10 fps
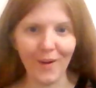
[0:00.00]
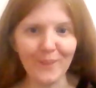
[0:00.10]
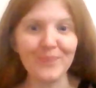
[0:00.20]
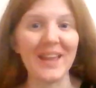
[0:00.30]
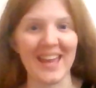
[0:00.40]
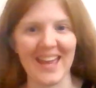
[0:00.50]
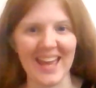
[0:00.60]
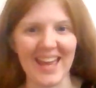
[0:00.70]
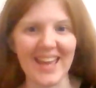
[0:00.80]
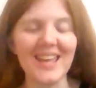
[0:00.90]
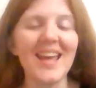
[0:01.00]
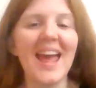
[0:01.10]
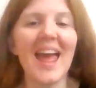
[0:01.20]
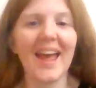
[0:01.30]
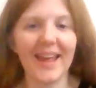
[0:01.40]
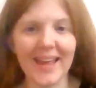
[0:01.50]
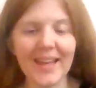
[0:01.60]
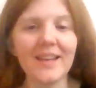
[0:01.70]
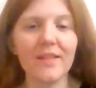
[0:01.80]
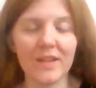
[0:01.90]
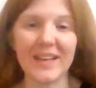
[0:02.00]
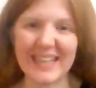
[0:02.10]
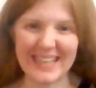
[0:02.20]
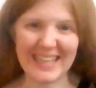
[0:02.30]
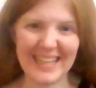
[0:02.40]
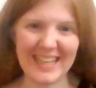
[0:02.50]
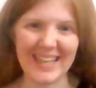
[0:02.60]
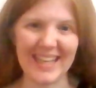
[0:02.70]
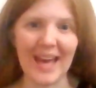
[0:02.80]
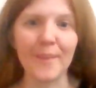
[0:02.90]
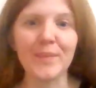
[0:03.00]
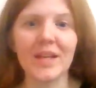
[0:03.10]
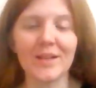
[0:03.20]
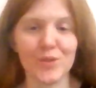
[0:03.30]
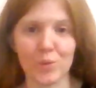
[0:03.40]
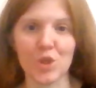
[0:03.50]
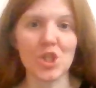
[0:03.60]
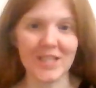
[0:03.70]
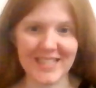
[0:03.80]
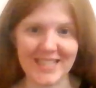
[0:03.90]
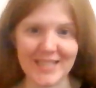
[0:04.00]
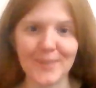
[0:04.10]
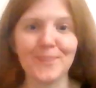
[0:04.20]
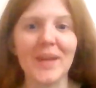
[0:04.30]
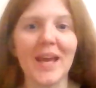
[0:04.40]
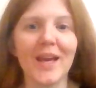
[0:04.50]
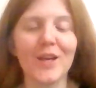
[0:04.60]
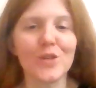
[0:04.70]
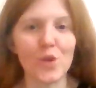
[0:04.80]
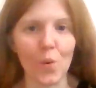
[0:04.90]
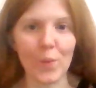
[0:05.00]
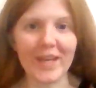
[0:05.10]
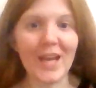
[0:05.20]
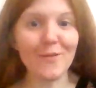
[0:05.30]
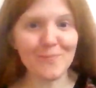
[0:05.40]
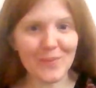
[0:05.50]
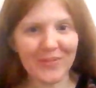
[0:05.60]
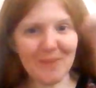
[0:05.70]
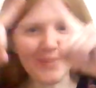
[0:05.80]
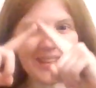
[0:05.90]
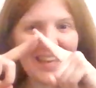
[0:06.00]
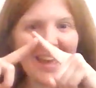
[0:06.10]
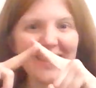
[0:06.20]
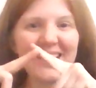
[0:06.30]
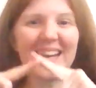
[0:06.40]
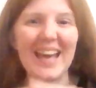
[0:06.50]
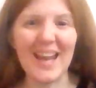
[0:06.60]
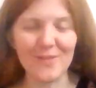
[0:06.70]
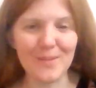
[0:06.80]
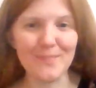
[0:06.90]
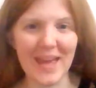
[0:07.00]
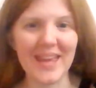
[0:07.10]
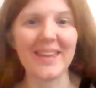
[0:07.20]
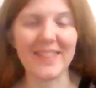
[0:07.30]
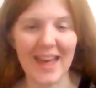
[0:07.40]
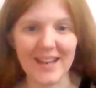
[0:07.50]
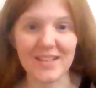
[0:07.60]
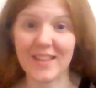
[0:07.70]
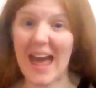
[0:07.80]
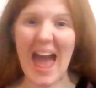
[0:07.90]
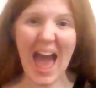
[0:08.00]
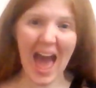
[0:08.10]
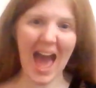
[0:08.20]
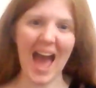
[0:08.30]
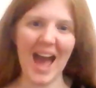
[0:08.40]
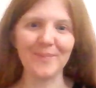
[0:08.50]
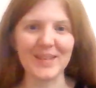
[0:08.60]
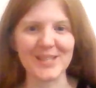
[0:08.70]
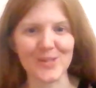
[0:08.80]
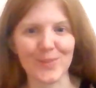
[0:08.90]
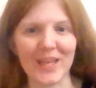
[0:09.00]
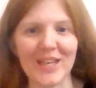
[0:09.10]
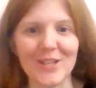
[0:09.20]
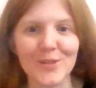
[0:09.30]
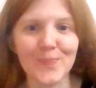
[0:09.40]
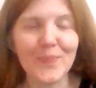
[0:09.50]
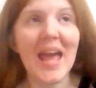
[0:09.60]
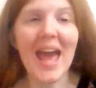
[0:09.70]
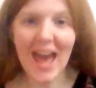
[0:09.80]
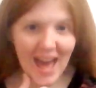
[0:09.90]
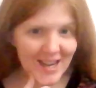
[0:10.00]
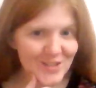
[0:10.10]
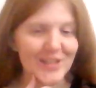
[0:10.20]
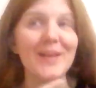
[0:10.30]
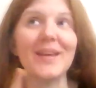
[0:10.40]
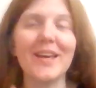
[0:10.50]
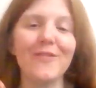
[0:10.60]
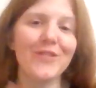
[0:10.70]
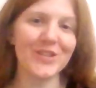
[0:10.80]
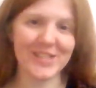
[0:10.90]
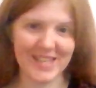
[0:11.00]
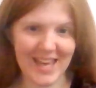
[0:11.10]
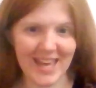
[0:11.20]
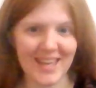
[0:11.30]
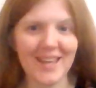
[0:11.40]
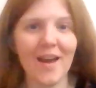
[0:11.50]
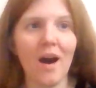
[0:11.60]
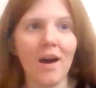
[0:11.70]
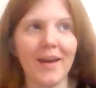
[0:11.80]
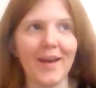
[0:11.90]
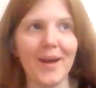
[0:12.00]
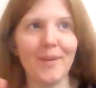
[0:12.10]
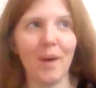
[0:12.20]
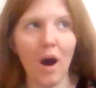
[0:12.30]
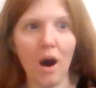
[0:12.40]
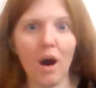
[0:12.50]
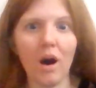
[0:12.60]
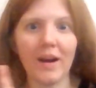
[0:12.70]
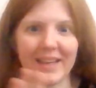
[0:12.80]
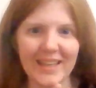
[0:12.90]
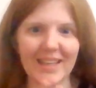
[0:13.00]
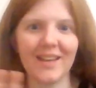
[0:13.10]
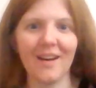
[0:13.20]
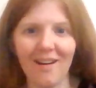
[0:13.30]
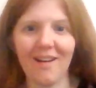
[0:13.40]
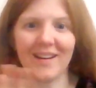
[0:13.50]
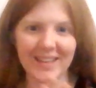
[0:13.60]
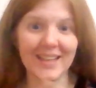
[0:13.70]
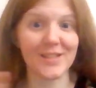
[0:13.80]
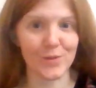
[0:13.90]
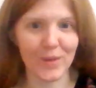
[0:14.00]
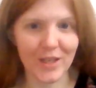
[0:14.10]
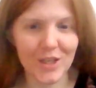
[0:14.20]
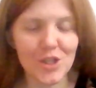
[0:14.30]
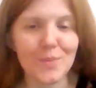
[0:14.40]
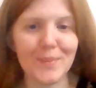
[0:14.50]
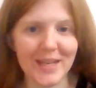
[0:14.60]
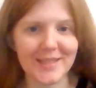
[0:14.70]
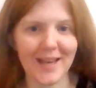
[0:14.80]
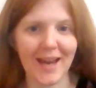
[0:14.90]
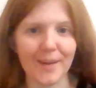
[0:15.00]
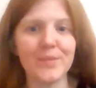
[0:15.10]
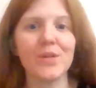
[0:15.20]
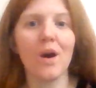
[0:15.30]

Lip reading: the A, and the E, the Swedish E. So we kind of put them together and we make that the A in Swedish. Actually, if you say A, E in Swedish many times,